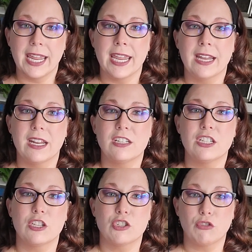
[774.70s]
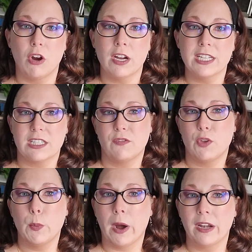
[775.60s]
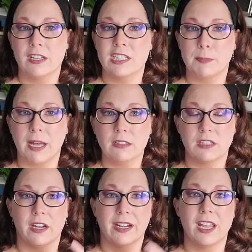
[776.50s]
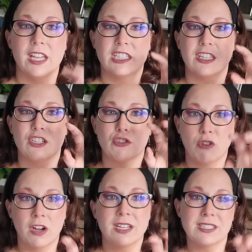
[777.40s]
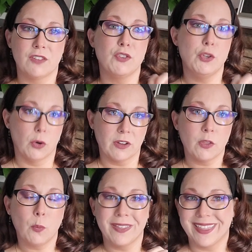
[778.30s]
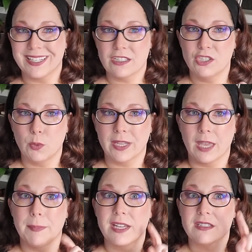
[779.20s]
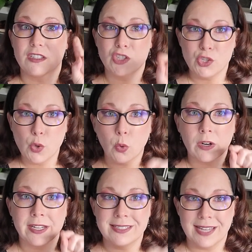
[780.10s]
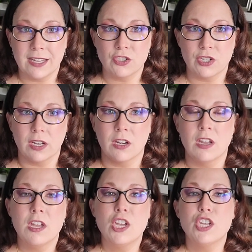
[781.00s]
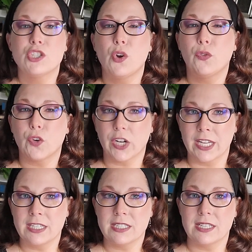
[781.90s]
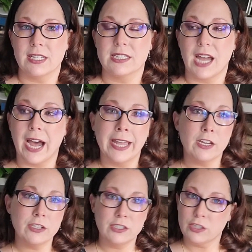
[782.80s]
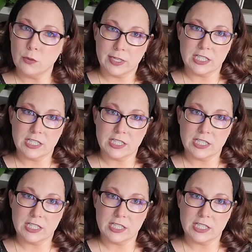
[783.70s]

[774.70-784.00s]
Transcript: and it's the strongest, if you want a spell done, it's the strongest if you're the one that's doing it because it's your intention. So for instance, I could do